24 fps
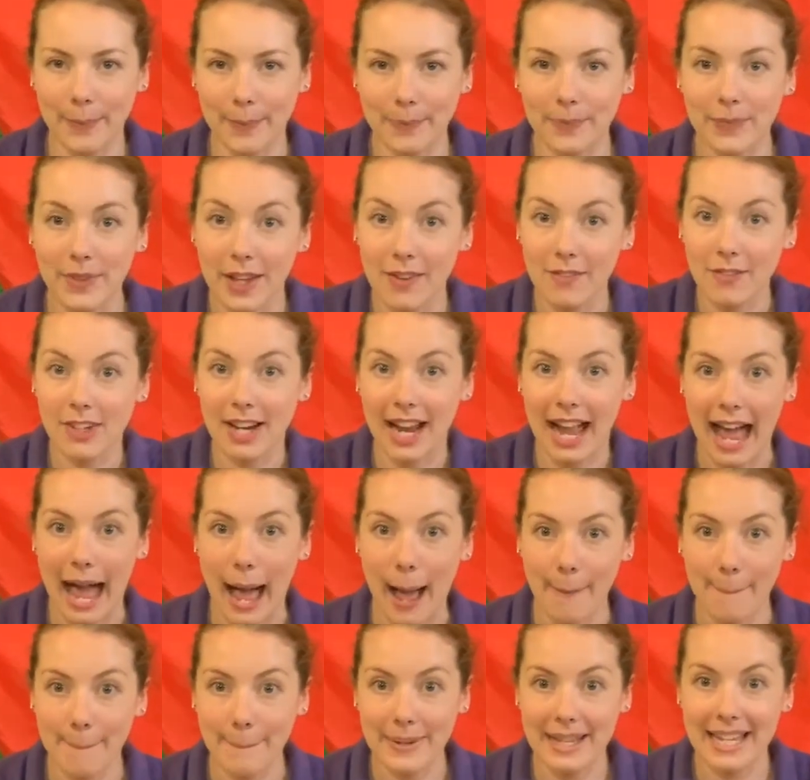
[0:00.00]
If you're
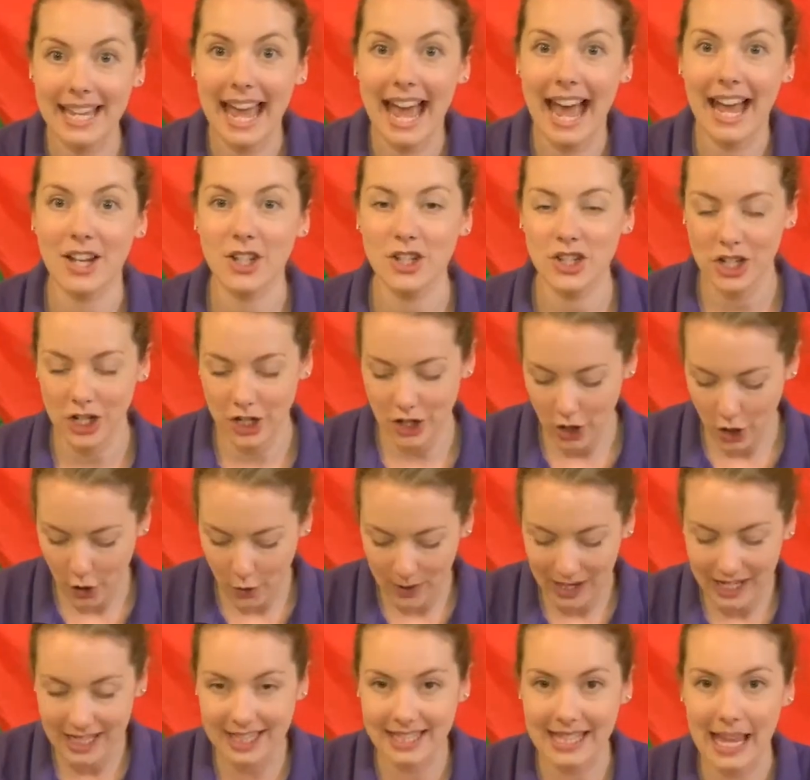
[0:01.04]
happy and you know
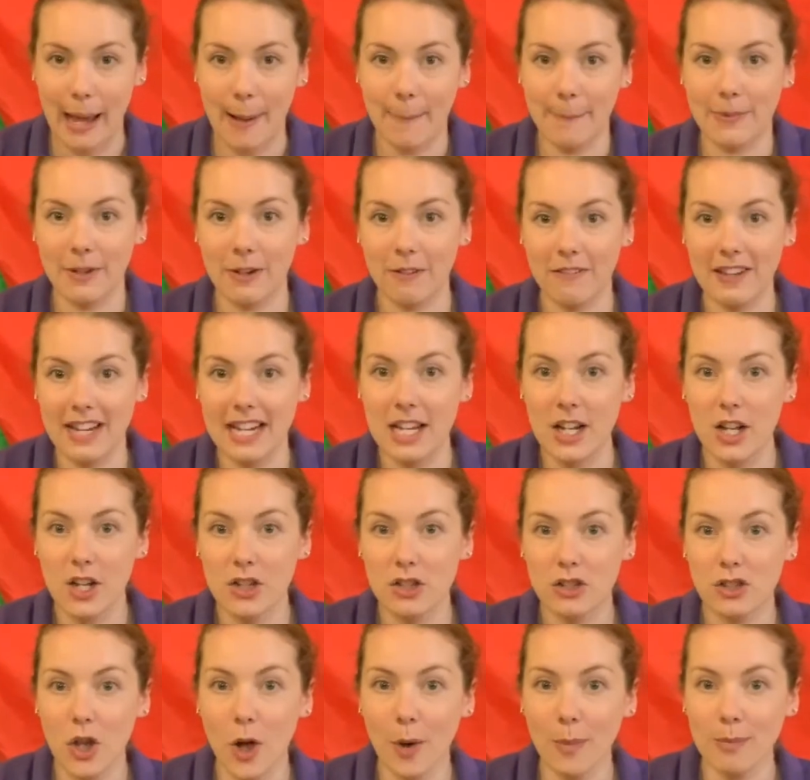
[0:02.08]
it, stomp your feet.
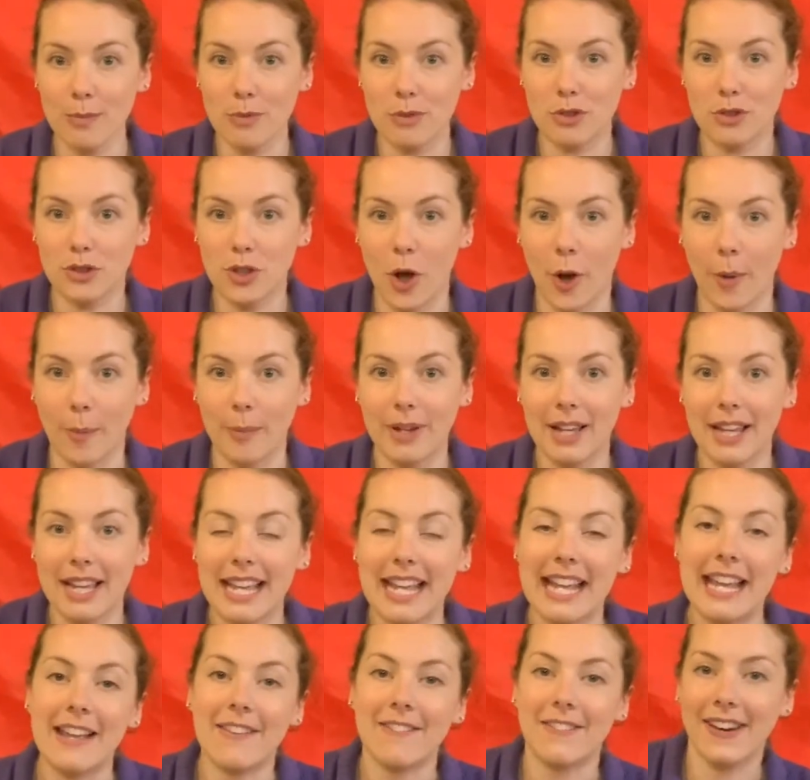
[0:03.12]
Stomp, stomp.
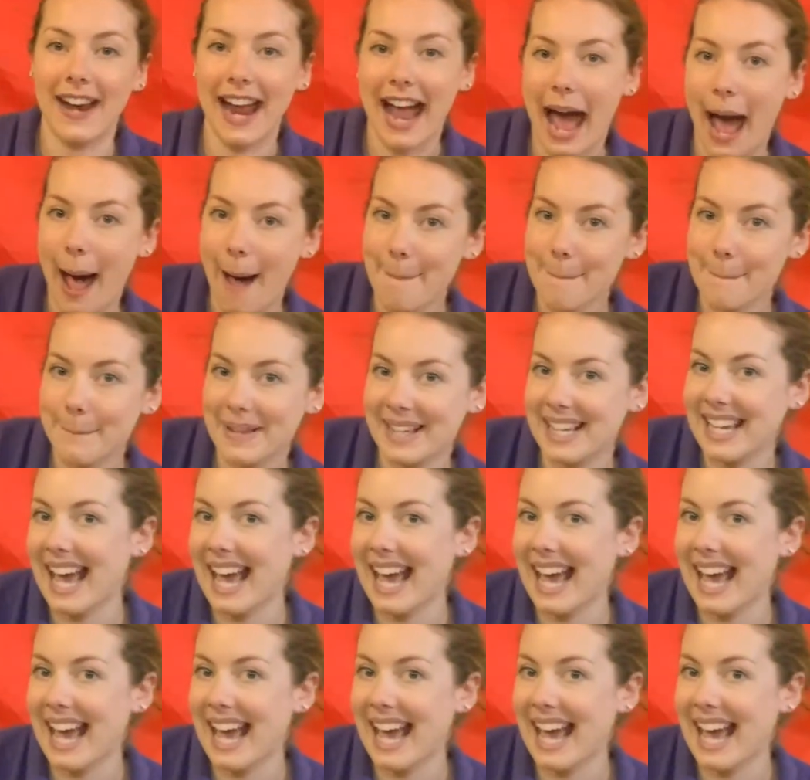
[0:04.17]
If you're happy